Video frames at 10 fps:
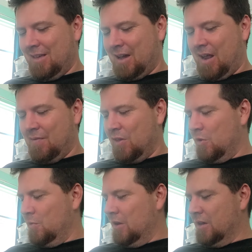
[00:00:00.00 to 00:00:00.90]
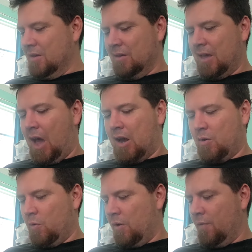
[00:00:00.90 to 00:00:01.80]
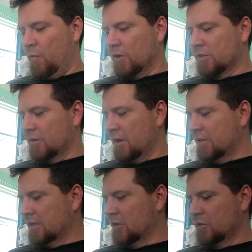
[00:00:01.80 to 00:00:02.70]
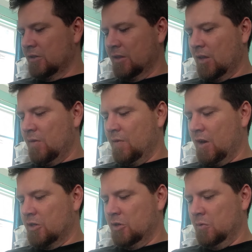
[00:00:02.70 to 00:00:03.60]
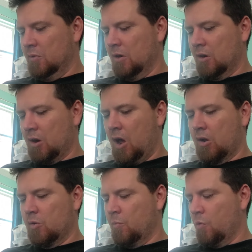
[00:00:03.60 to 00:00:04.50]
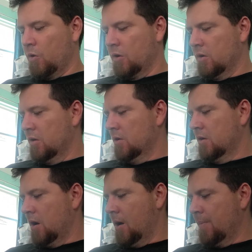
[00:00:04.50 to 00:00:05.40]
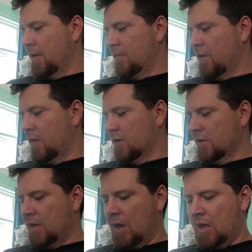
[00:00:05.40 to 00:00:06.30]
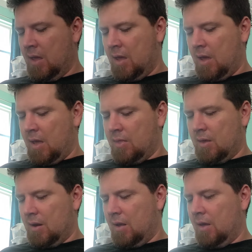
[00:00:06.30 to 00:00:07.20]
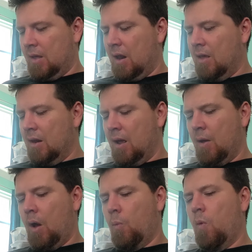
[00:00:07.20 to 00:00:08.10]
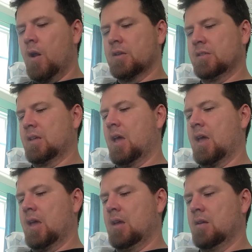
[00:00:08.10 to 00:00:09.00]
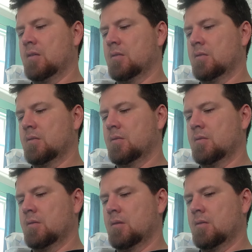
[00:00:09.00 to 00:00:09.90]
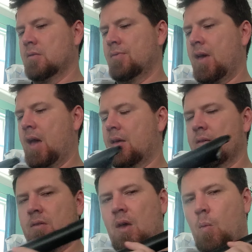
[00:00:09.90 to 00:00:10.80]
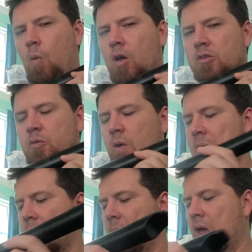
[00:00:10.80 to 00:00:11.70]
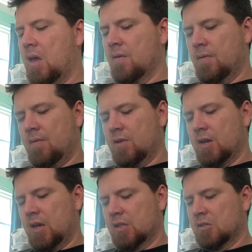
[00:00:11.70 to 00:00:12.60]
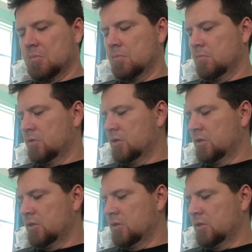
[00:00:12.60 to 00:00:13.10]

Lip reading: kind of a unique category of whistle, and it's interesting that you've got two that are conical bore that fall into that, and then and I want to say that Walt Sweet may have even taken some